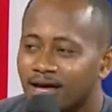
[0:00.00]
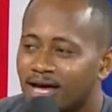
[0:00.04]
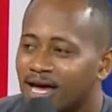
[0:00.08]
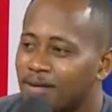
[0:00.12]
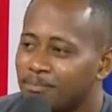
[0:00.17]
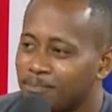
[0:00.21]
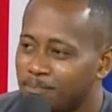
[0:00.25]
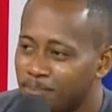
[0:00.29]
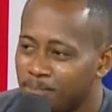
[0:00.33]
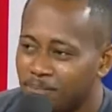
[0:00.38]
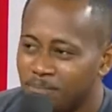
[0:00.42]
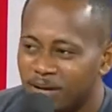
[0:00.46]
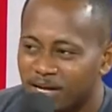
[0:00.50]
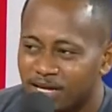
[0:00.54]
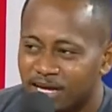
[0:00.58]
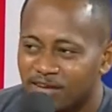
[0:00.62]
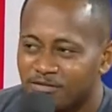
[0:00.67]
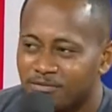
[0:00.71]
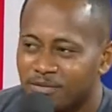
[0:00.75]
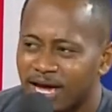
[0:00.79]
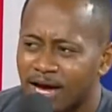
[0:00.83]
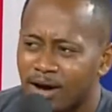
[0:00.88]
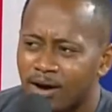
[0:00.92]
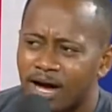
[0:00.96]
believe
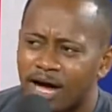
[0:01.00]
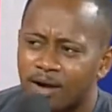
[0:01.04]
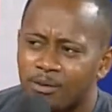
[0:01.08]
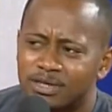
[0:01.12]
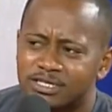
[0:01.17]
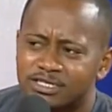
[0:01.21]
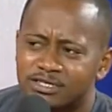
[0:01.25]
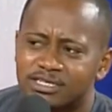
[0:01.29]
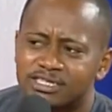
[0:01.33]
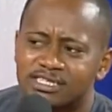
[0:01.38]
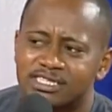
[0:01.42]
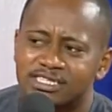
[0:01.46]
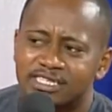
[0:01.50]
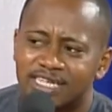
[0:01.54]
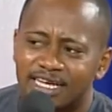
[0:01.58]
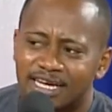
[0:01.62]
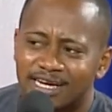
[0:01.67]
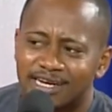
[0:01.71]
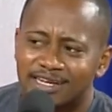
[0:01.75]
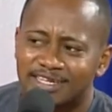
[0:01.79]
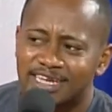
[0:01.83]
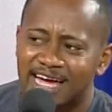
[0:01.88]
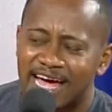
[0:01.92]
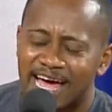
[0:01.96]
me, I was on
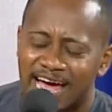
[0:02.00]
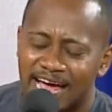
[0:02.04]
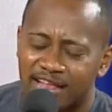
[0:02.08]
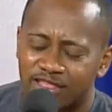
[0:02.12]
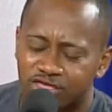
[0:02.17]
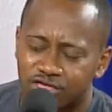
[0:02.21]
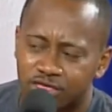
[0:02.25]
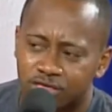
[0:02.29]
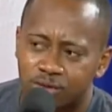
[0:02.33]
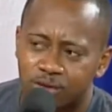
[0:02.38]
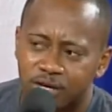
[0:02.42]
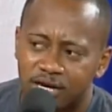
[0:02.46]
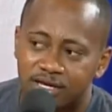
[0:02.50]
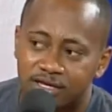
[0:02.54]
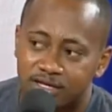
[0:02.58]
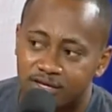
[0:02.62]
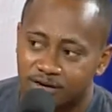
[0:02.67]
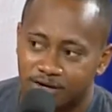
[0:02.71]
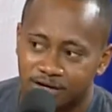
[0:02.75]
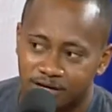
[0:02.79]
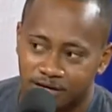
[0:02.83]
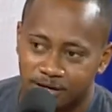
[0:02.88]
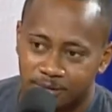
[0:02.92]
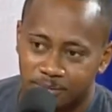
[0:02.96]
stage at
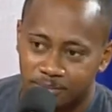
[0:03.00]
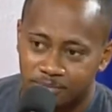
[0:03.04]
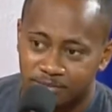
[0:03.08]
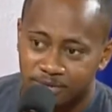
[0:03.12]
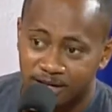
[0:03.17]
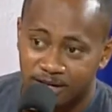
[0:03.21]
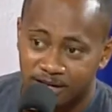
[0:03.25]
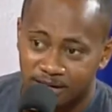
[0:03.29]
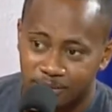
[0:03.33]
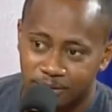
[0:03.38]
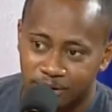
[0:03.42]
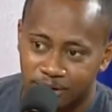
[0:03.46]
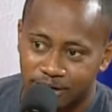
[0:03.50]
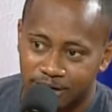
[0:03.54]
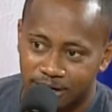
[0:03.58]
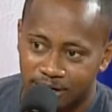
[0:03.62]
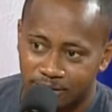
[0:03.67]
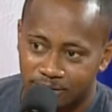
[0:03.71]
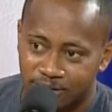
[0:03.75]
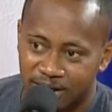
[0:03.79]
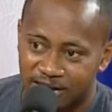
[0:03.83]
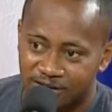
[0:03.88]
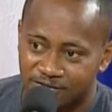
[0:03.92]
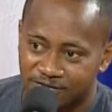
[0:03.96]
3:30 in the morning,
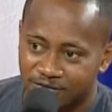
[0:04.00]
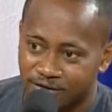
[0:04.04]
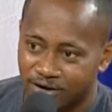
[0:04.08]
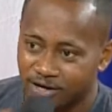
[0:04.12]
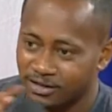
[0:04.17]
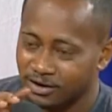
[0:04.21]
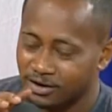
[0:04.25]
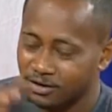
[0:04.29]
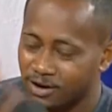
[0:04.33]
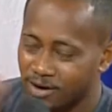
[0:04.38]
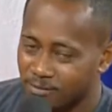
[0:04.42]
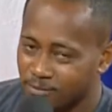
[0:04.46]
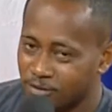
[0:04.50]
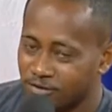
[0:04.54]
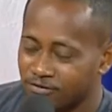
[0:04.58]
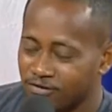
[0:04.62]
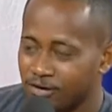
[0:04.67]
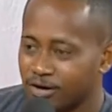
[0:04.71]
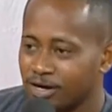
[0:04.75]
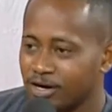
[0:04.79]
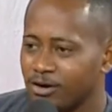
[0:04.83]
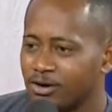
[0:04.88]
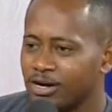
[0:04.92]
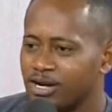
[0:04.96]
right, for the crop mm-hmm. over in
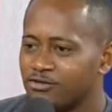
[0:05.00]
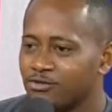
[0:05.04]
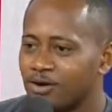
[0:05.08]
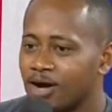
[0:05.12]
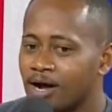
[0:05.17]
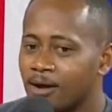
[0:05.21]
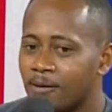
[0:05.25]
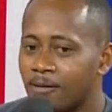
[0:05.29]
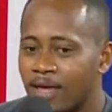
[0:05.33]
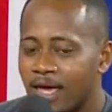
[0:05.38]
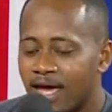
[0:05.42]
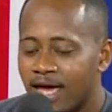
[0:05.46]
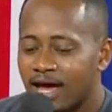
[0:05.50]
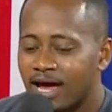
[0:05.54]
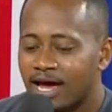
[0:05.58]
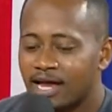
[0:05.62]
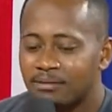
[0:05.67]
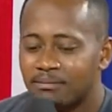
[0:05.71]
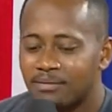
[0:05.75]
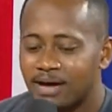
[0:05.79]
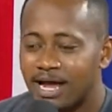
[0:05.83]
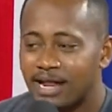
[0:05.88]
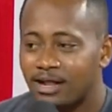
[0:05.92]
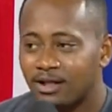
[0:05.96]
Orange Walk, and
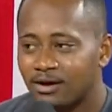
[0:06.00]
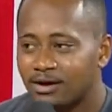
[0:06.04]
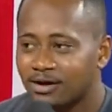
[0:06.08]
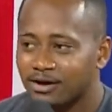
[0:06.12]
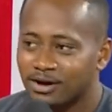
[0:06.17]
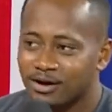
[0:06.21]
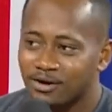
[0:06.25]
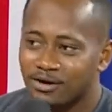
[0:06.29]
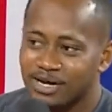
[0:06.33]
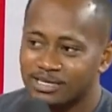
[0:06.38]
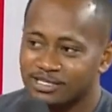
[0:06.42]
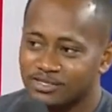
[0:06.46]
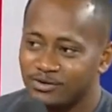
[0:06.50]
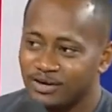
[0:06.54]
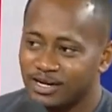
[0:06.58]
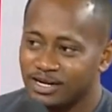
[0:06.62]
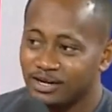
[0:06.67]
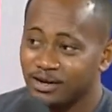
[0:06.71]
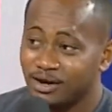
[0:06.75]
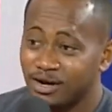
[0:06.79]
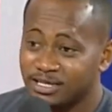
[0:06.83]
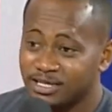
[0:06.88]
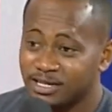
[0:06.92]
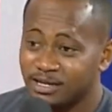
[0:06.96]
I looked across the street at the
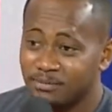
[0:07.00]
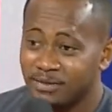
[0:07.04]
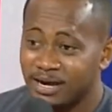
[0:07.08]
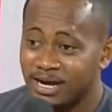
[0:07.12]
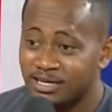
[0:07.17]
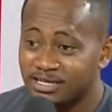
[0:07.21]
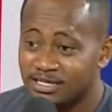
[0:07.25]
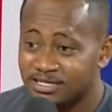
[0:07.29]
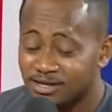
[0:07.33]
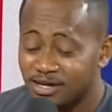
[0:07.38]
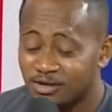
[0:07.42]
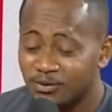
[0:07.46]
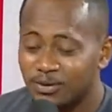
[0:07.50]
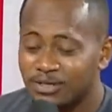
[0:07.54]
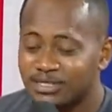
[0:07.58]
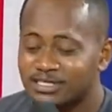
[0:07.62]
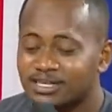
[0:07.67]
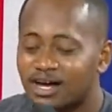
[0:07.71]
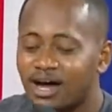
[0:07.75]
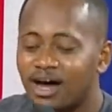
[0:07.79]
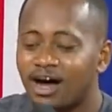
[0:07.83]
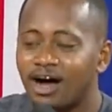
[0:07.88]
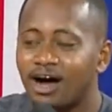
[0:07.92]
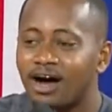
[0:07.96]
hotel. My son was
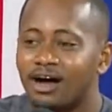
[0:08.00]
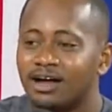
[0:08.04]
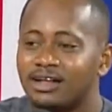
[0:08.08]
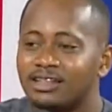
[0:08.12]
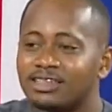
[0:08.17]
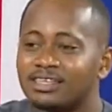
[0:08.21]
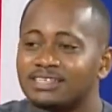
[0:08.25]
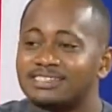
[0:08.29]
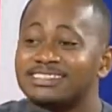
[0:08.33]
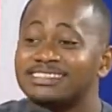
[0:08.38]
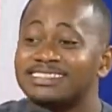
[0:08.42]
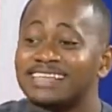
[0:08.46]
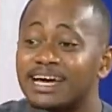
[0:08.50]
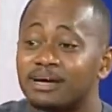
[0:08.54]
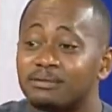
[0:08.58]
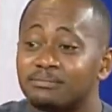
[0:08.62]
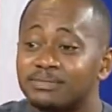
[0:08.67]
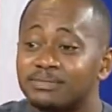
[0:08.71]
on the steps